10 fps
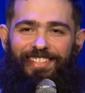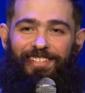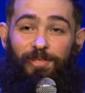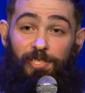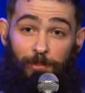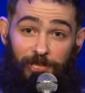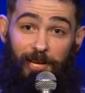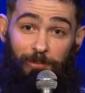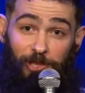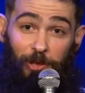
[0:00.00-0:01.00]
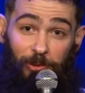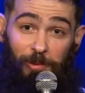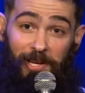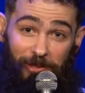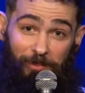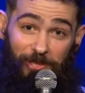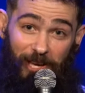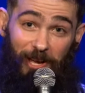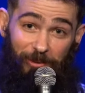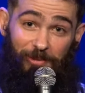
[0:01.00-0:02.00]
Sometimes jokes write
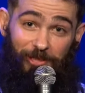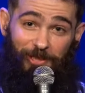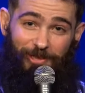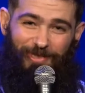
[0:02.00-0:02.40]
themselves.